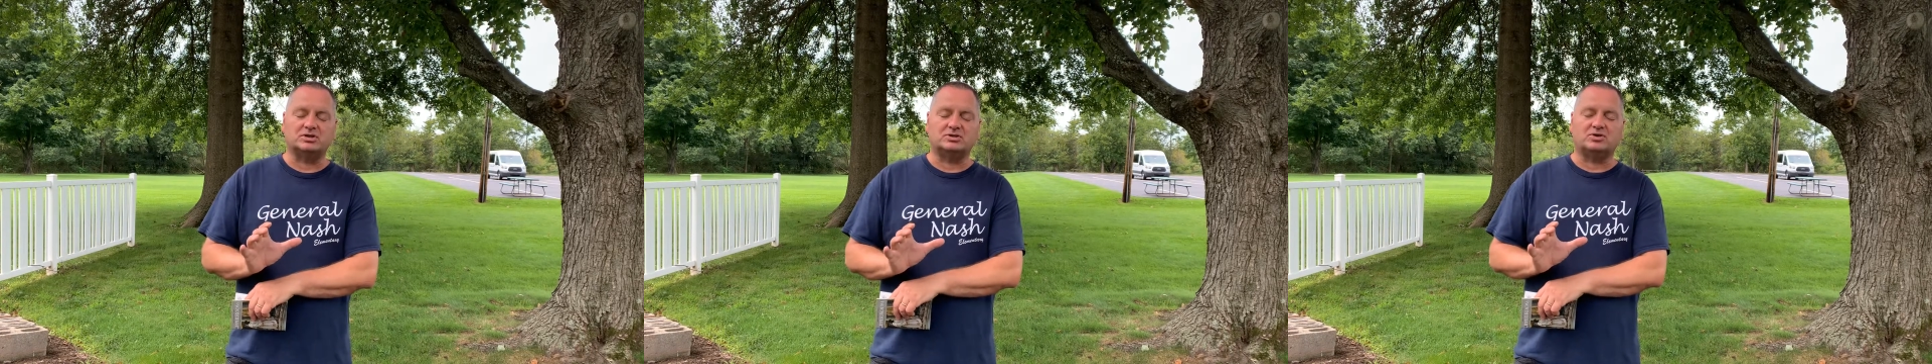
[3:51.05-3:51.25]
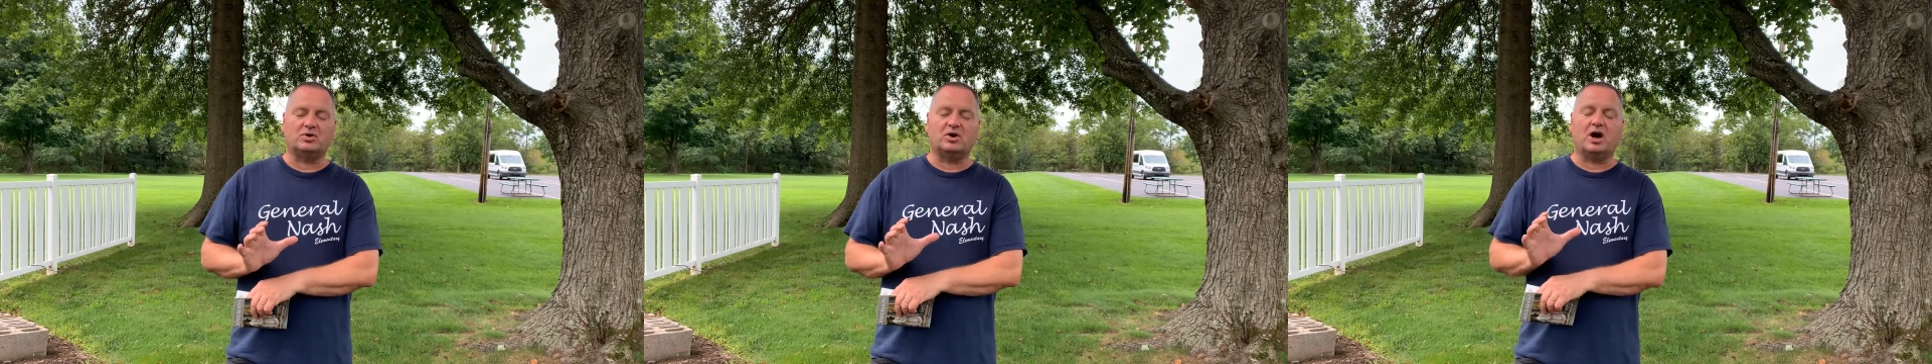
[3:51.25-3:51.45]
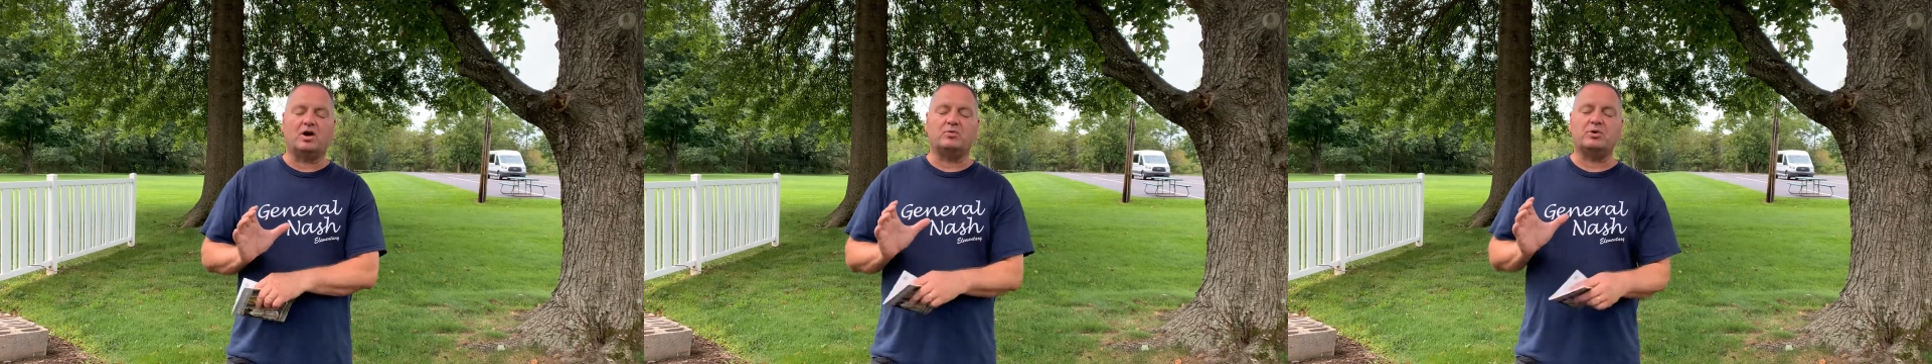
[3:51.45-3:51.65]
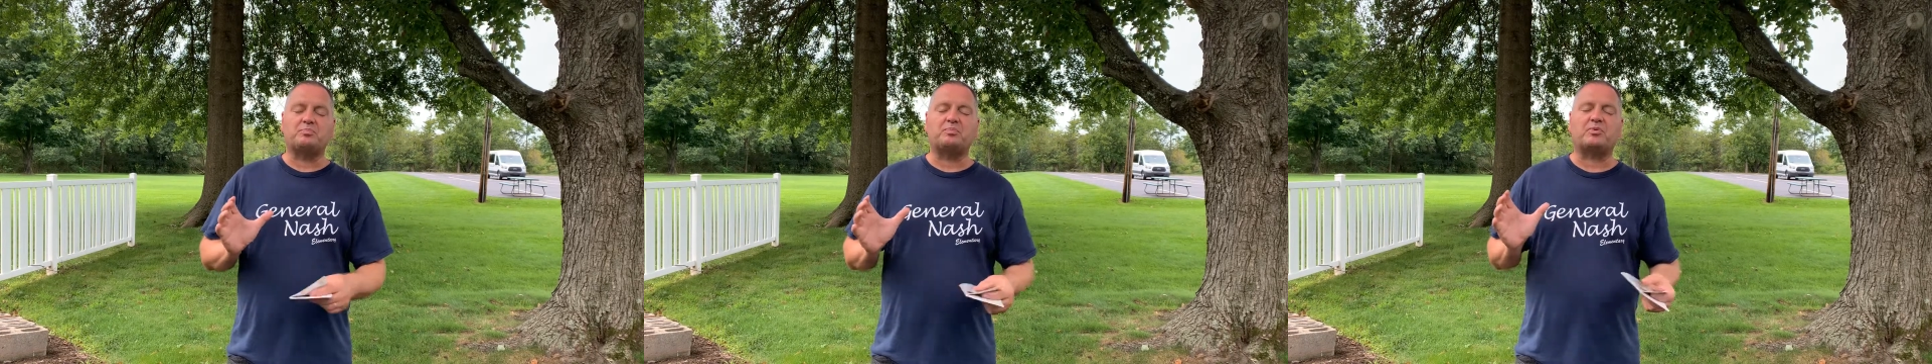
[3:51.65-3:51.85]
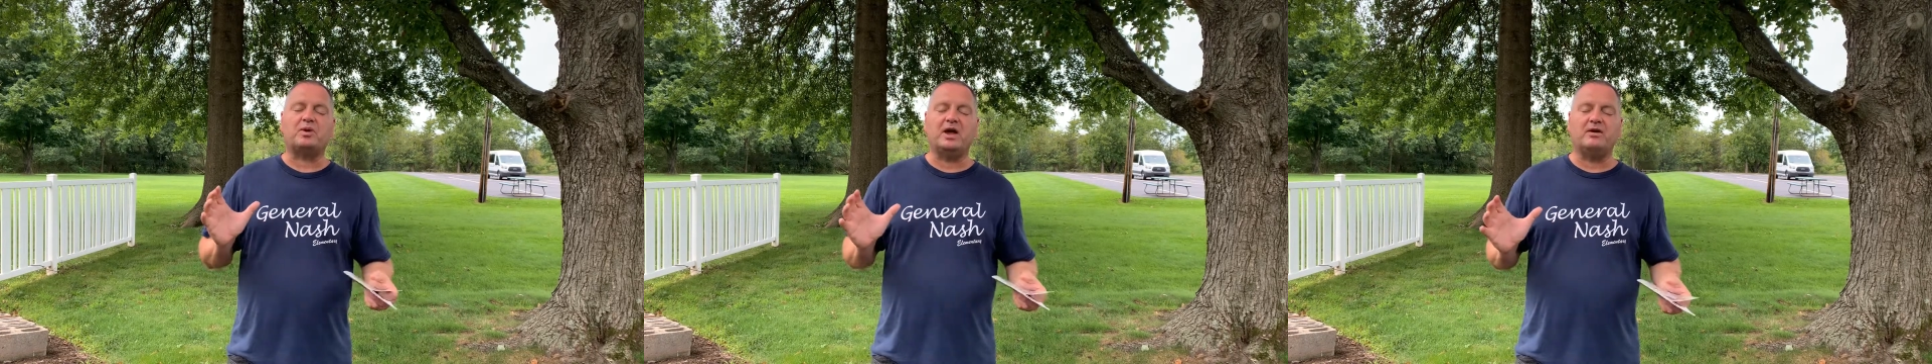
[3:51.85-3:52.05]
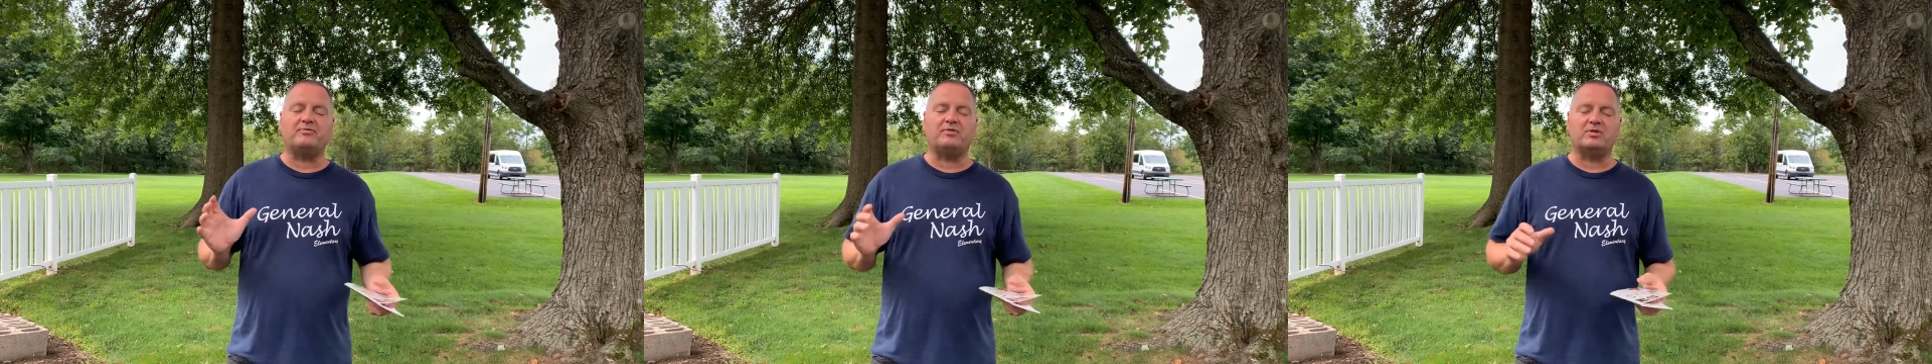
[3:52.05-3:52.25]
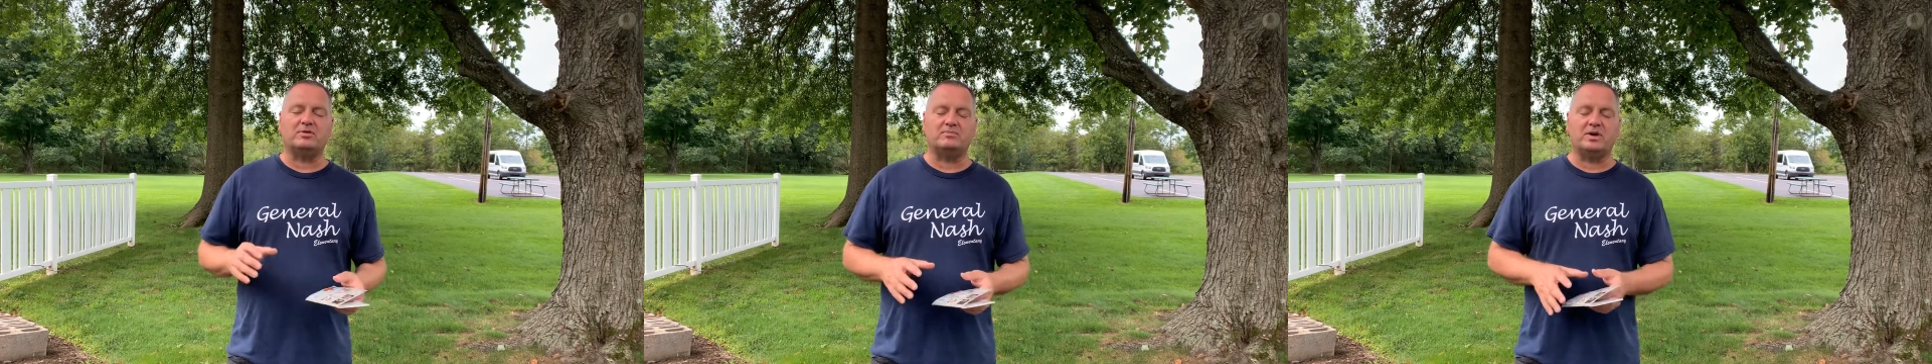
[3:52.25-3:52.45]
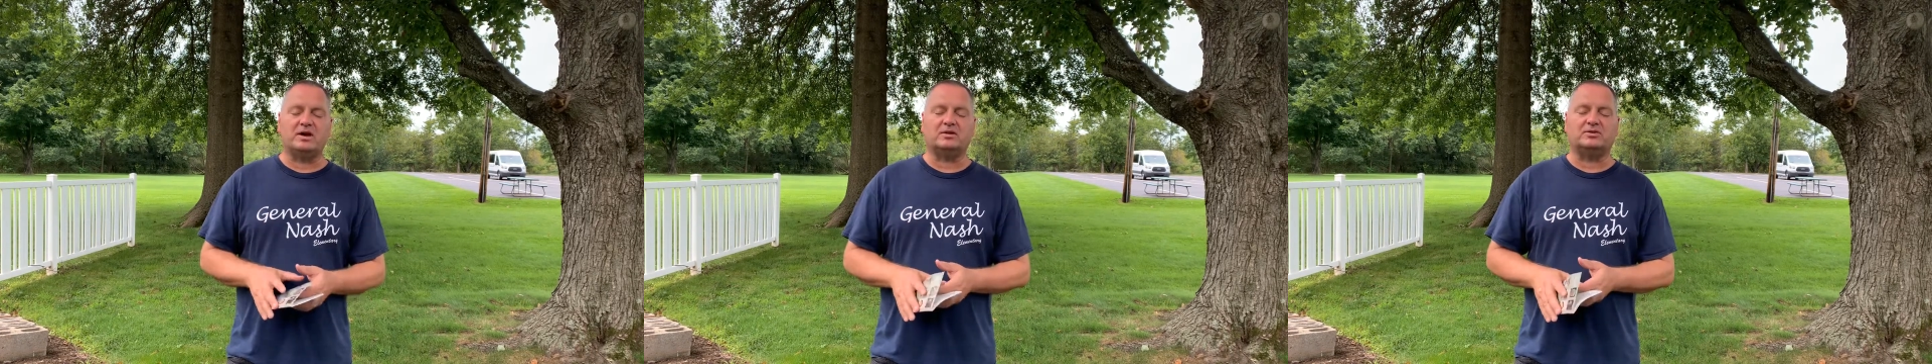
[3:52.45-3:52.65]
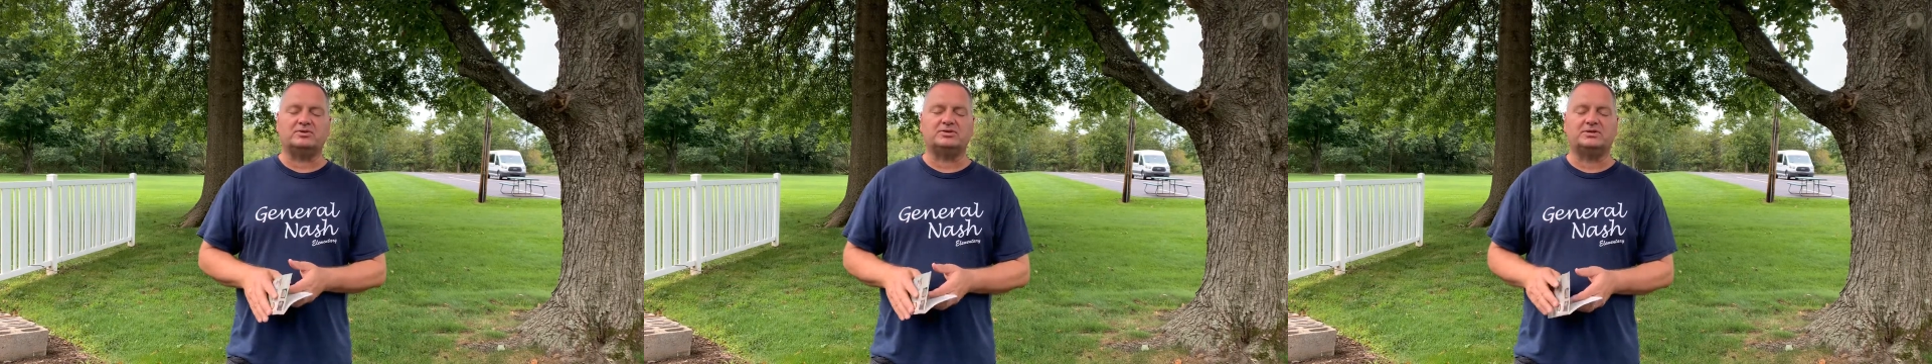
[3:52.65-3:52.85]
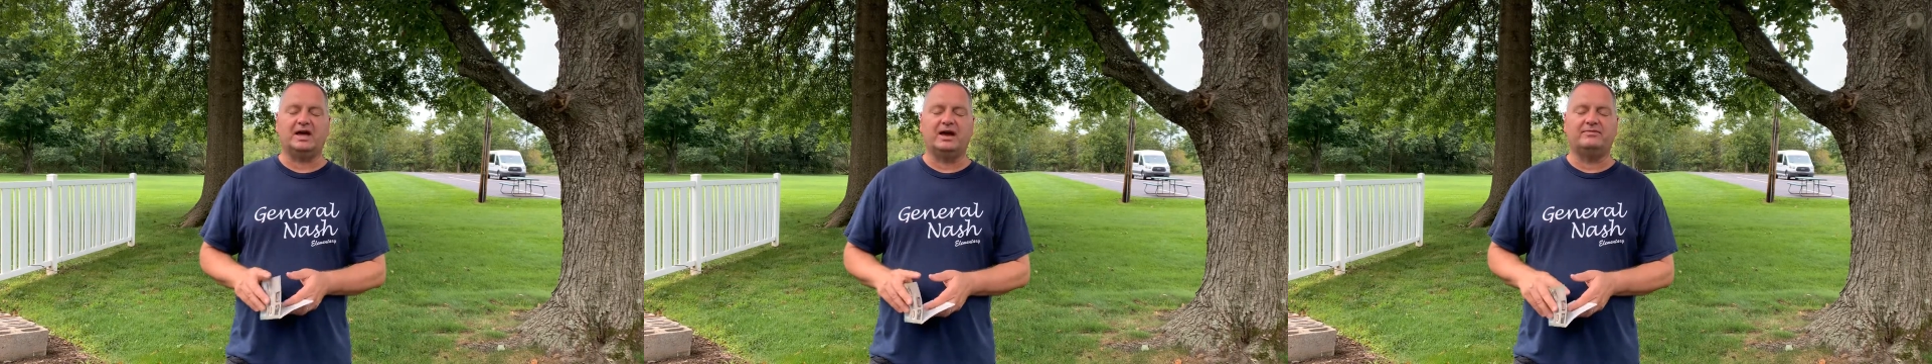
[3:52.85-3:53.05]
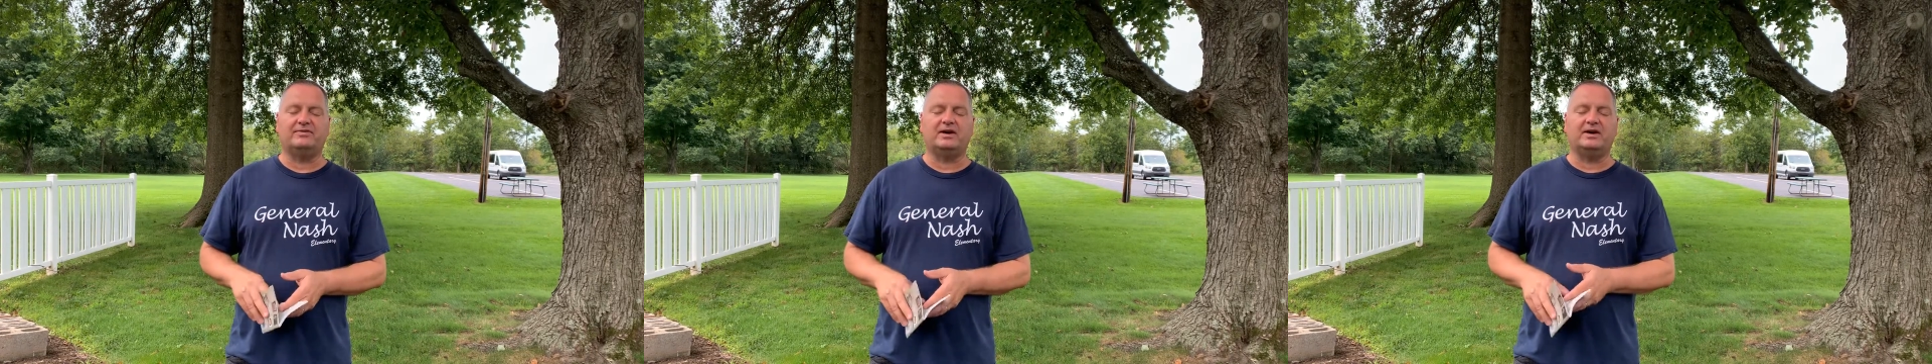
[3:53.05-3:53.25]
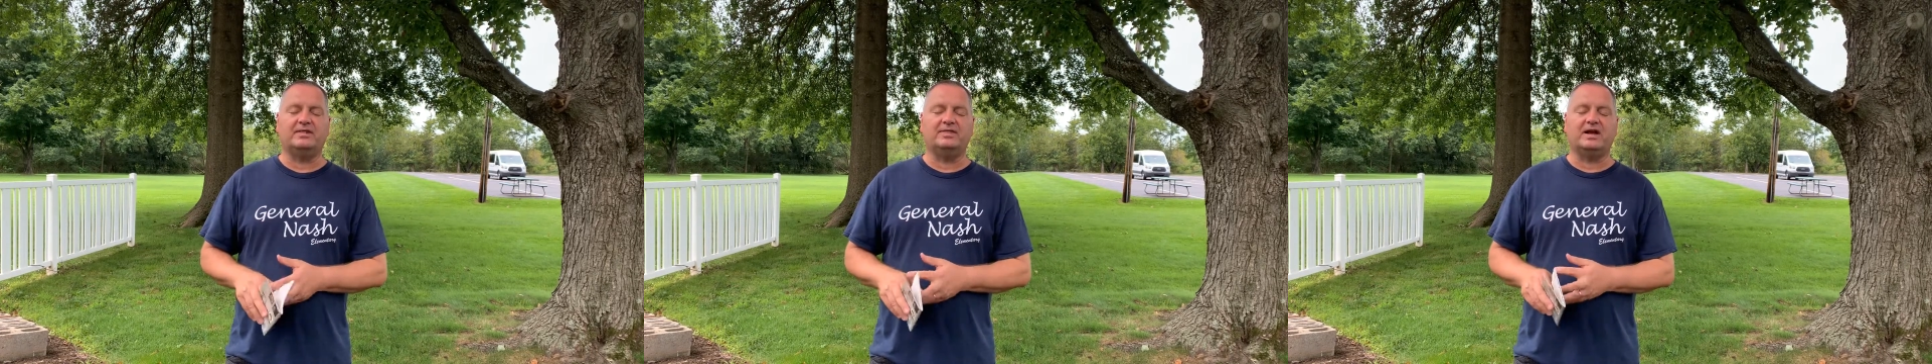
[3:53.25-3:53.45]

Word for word: So, God, we pray for the medical staff uh,